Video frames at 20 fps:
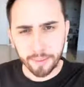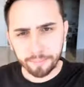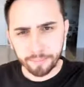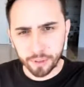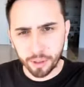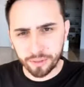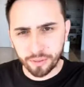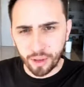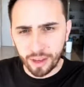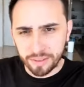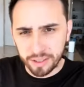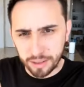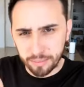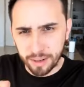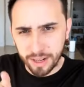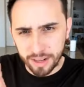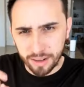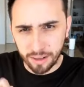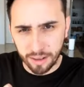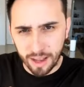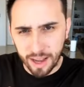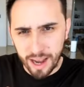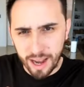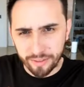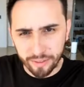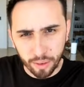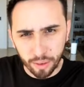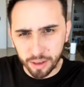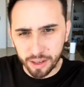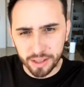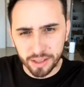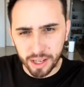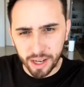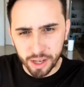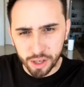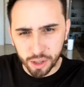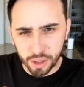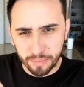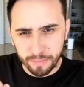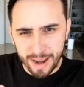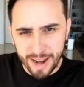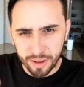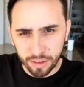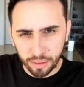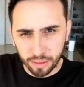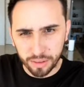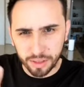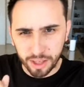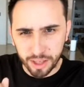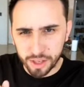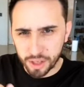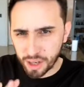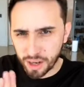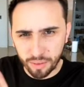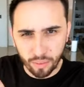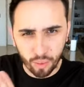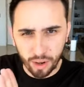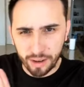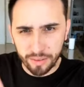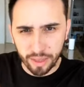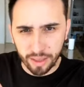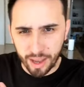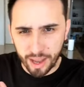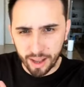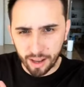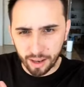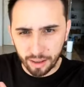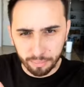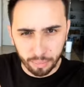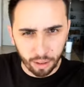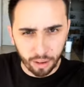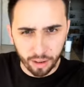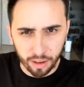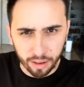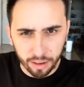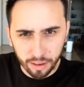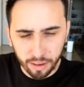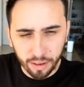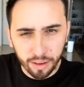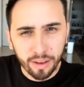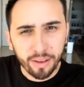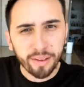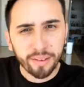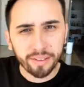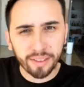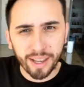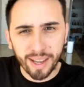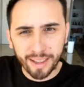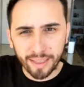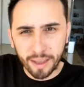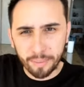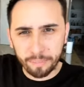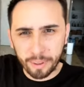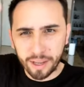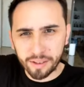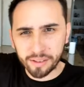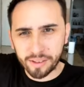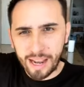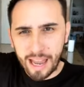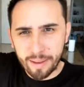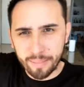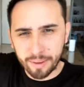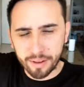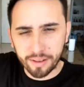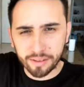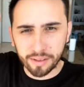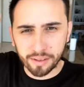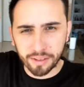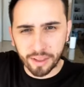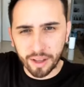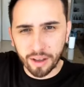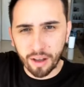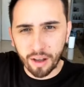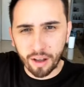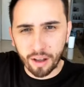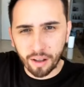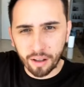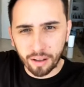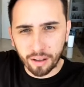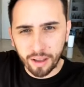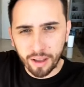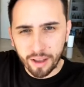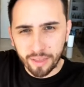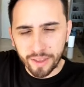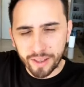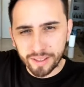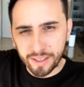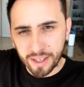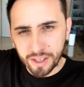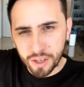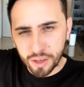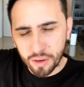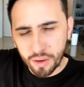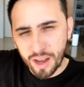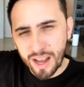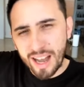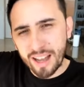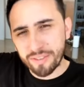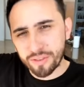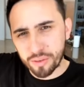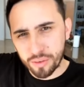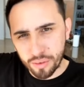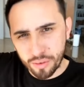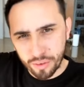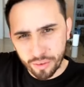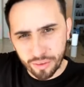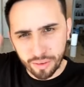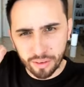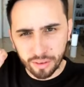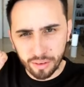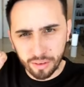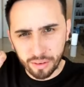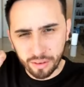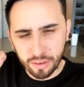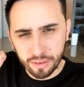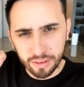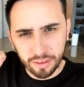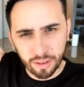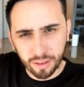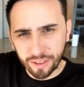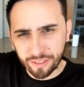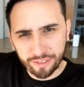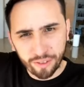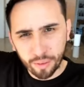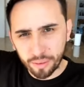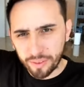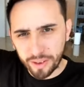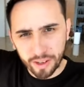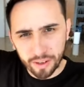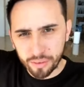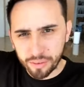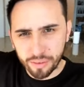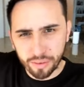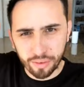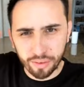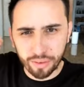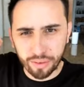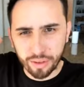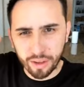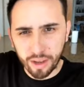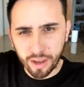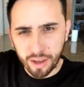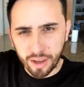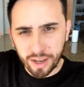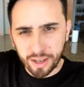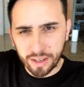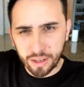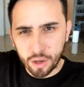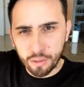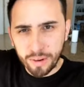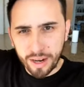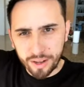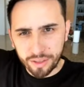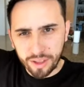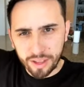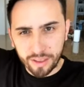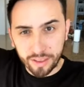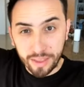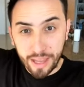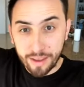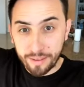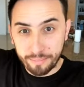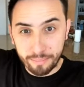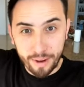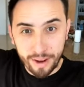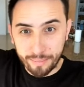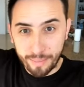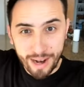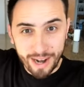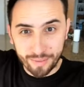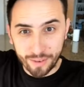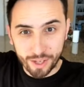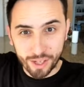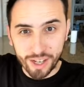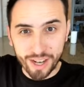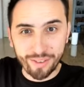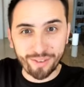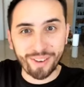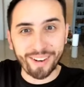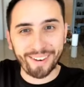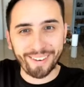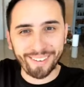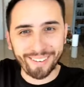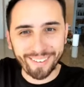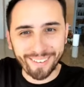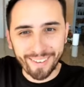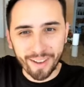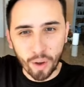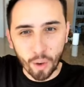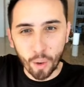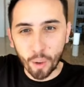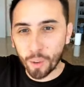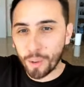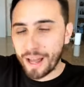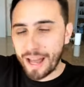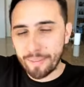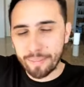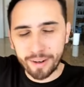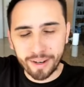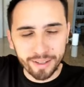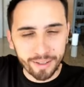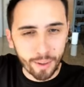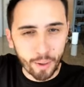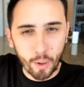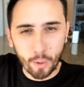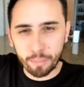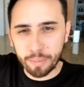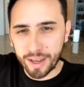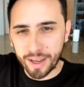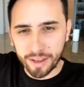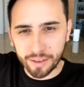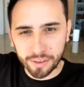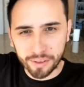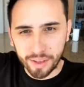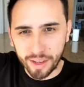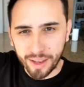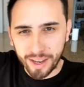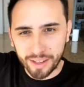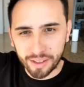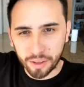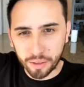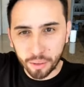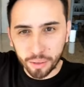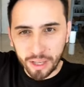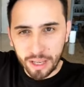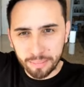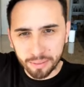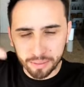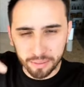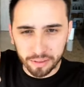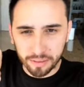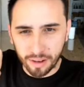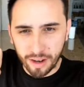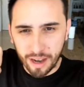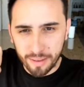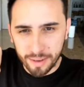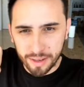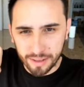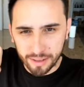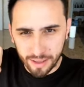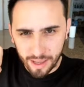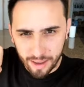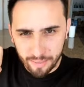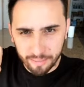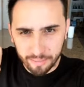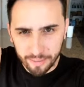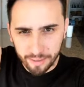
So if you have someone in your life, an organization, mentor, teacher, whatever the hell, a book, saying that peace and happiness is the goal, they're teaching you half-truth. It's not the full fucking truth. And you might think that they might have achieved it. All happiness, all peace. And so you'll keep subscribing to them.